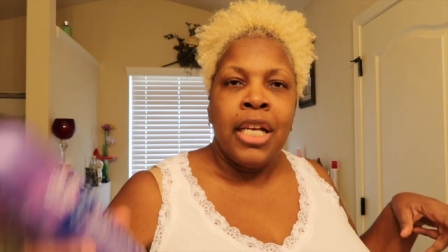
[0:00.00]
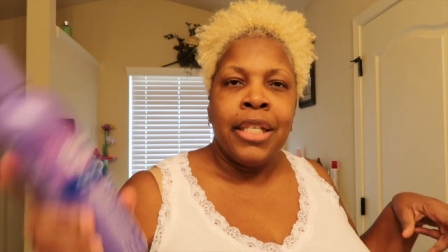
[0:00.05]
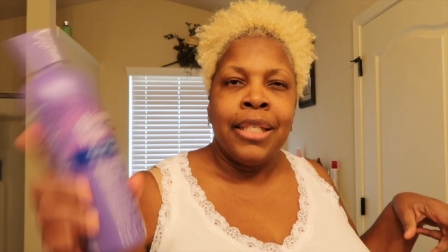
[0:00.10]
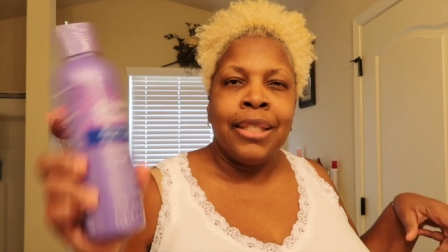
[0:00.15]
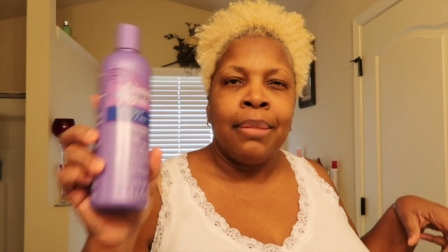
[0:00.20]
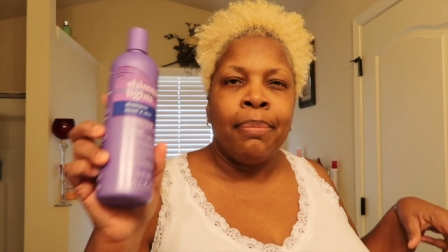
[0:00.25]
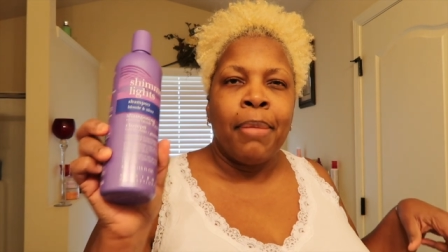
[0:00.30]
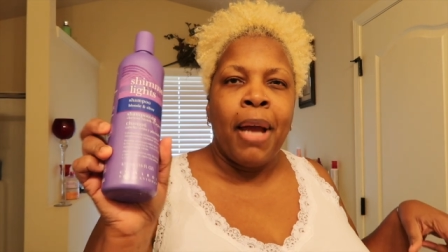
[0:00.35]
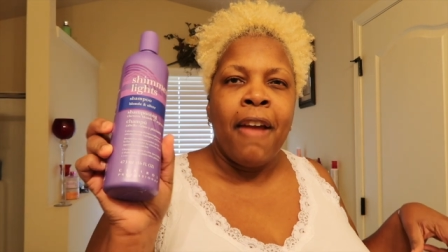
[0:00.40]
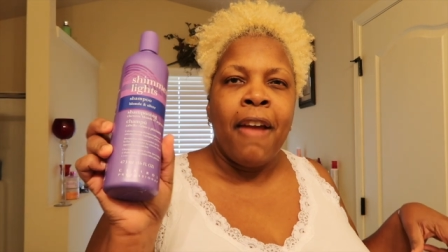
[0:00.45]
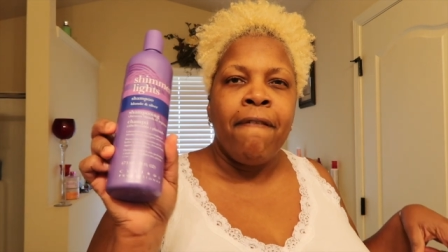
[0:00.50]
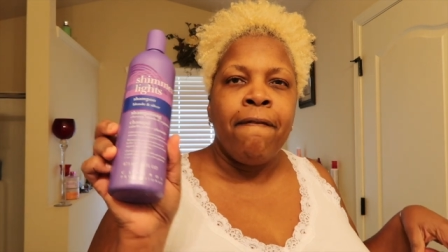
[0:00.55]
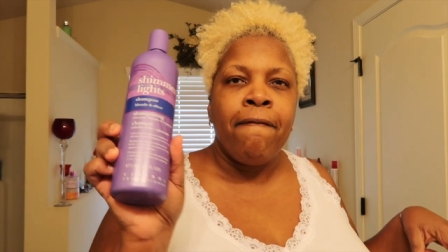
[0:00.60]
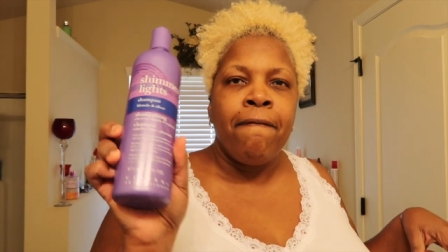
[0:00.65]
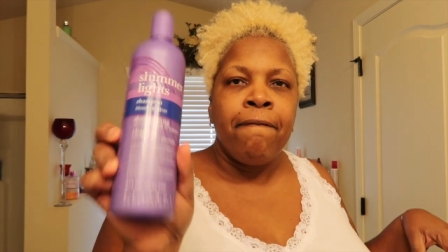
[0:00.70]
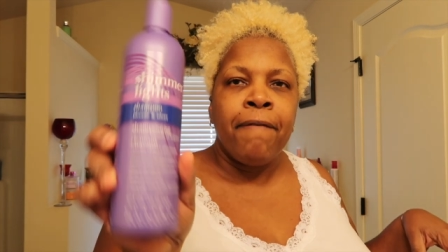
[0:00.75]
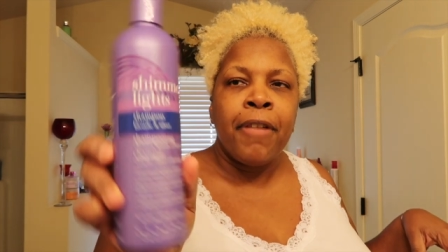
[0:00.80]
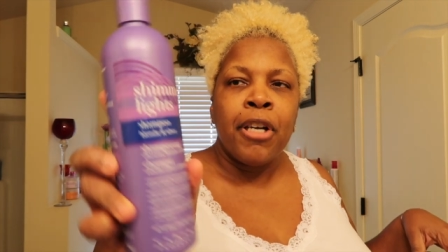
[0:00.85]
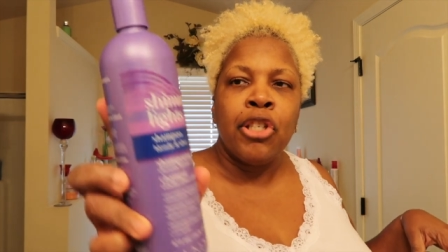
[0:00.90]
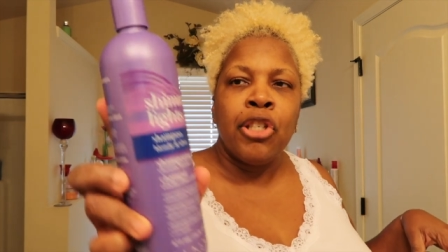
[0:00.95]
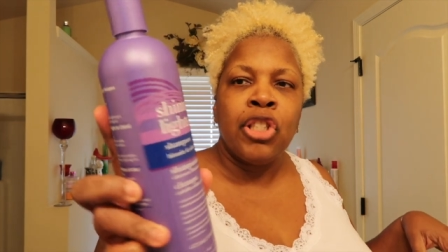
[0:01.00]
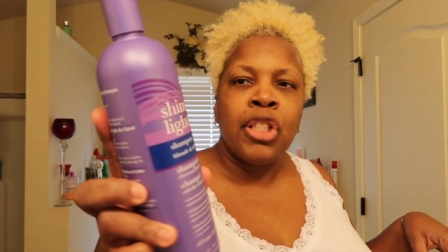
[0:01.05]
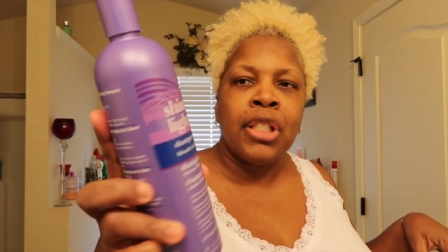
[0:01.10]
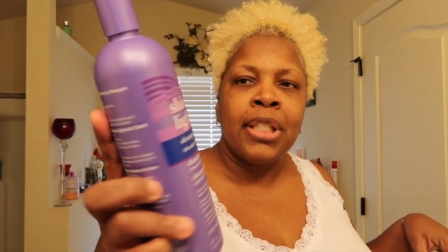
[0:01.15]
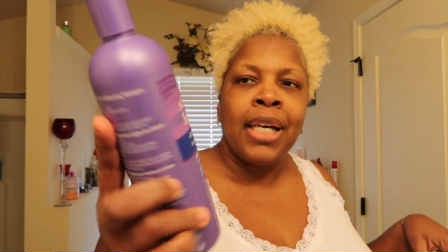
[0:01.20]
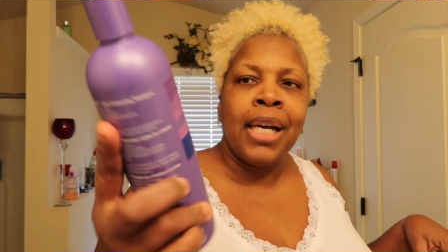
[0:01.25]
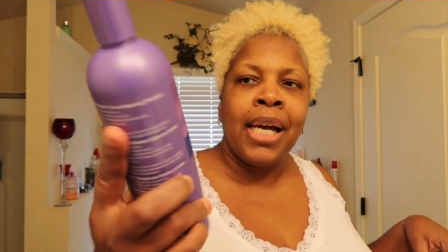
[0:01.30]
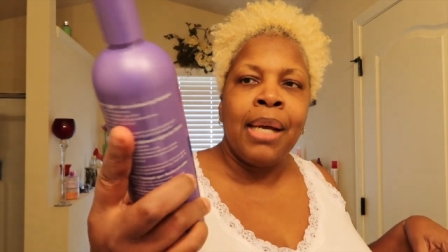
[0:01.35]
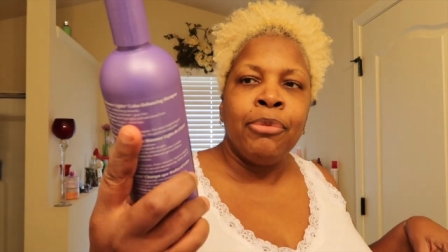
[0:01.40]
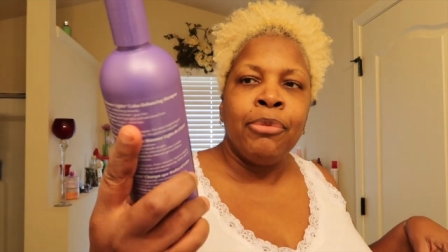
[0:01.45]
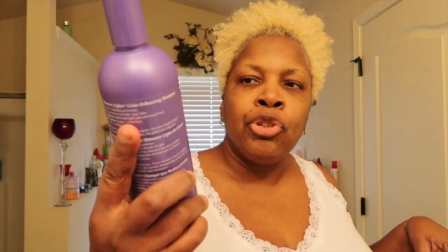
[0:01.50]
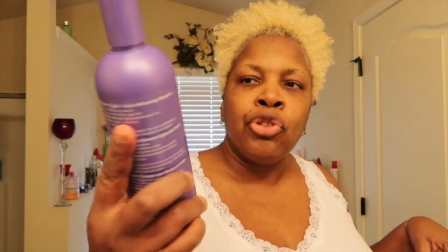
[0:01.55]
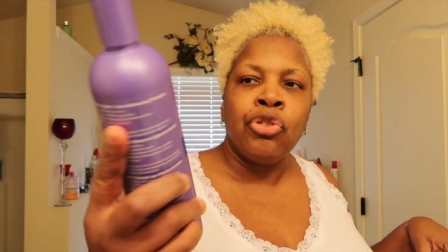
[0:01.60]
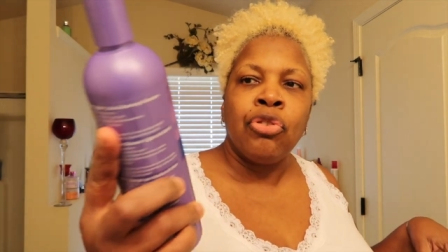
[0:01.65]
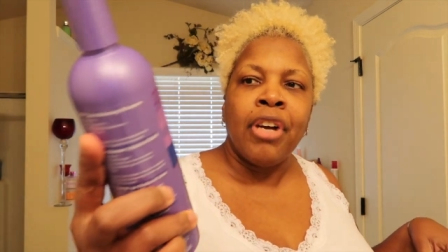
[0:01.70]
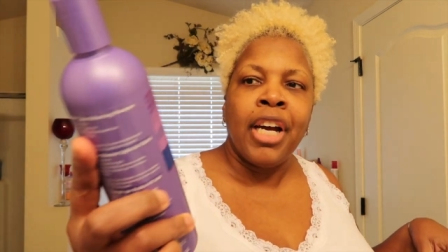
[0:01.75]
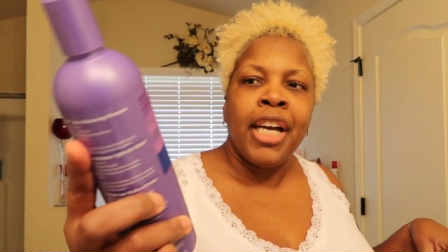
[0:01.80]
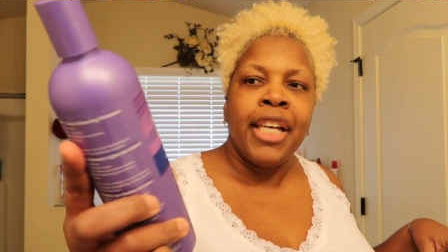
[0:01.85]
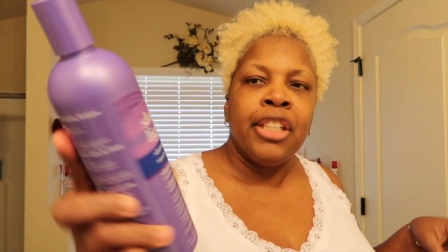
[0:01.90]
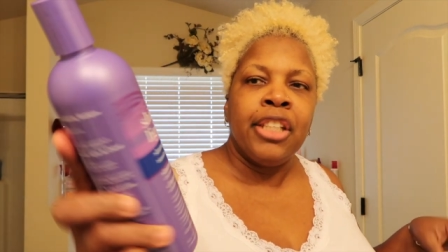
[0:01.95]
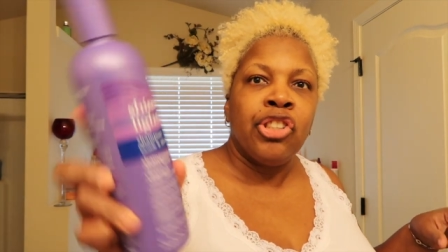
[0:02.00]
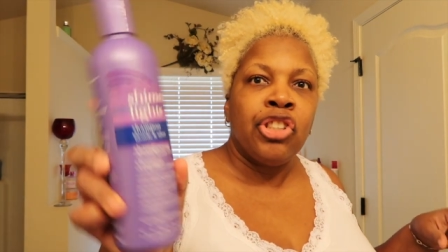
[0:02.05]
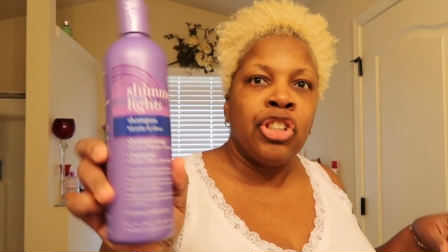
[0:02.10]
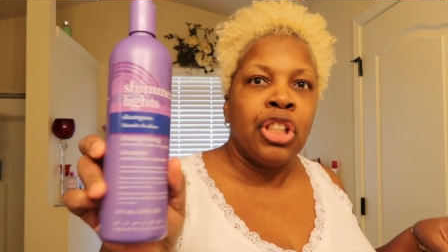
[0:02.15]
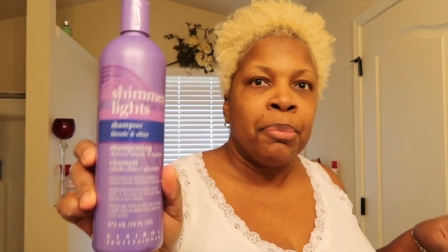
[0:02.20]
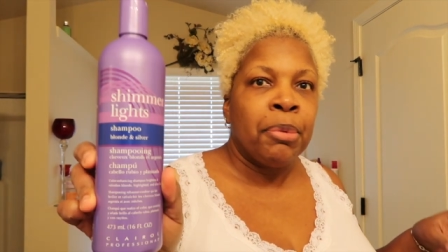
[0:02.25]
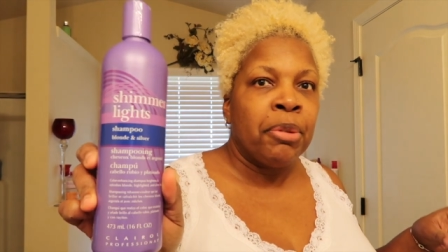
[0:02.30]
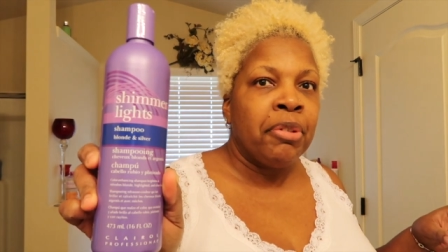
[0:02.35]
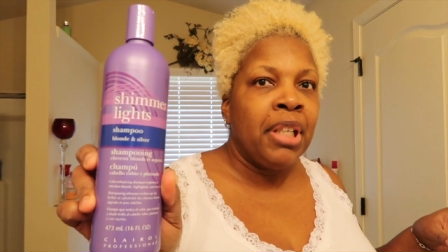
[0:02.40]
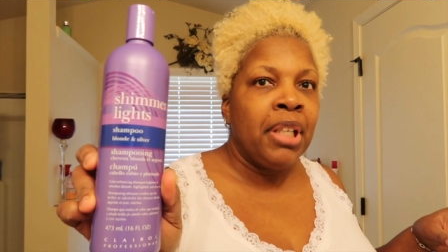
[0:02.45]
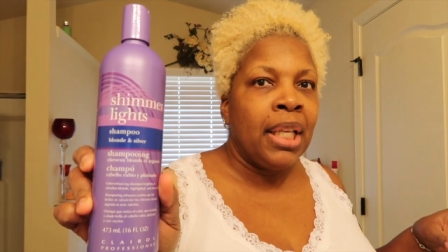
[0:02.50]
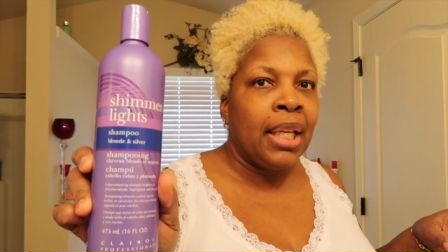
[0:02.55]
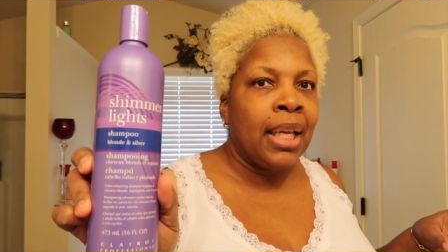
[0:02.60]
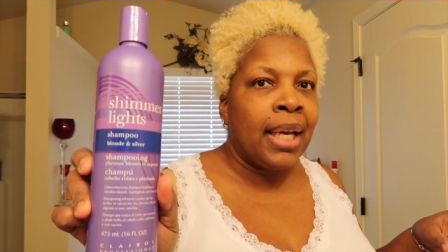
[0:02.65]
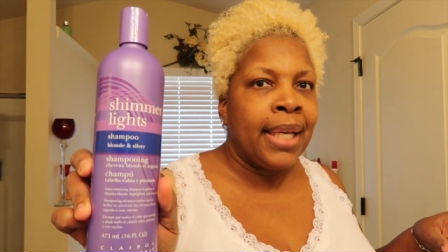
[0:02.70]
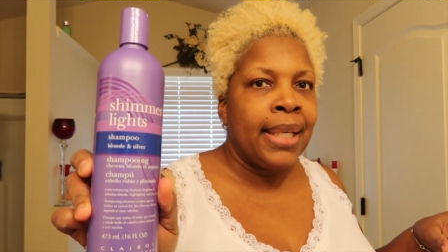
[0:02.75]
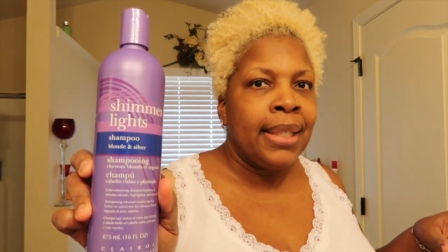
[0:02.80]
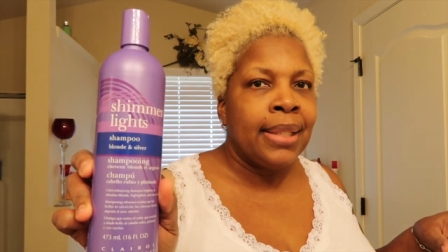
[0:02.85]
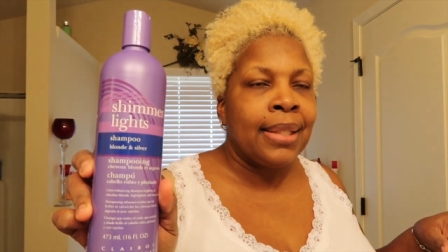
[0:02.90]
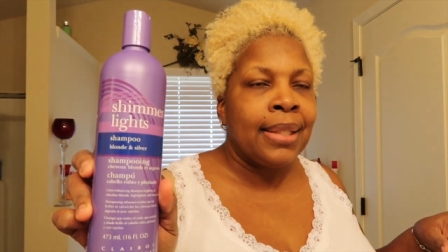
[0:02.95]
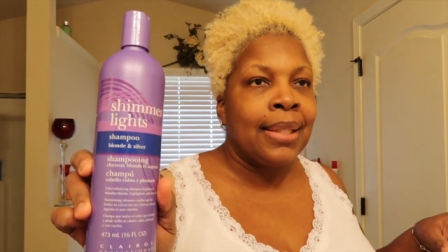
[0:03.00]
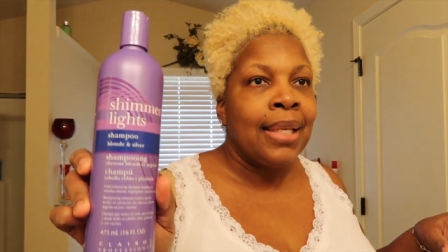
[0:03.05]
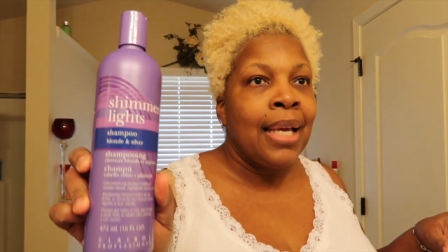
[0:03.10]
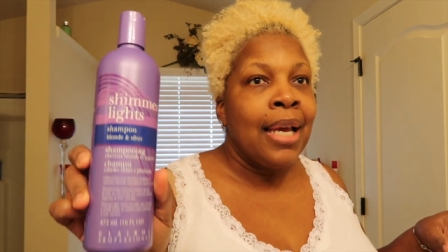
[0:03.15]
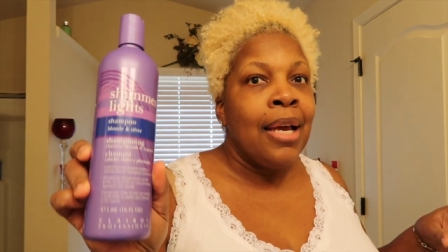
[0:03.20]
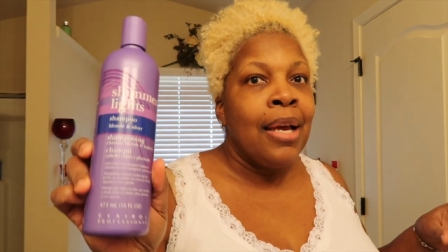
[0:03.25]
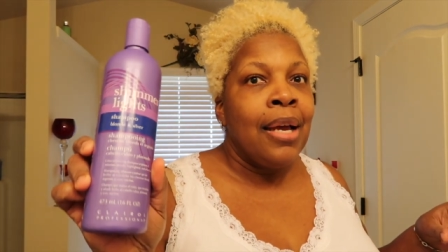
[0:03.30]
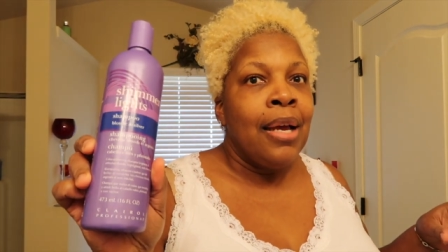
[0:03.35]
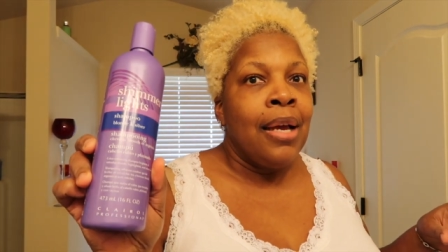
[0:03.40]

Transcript: This is my first time trying Shimmering Lights.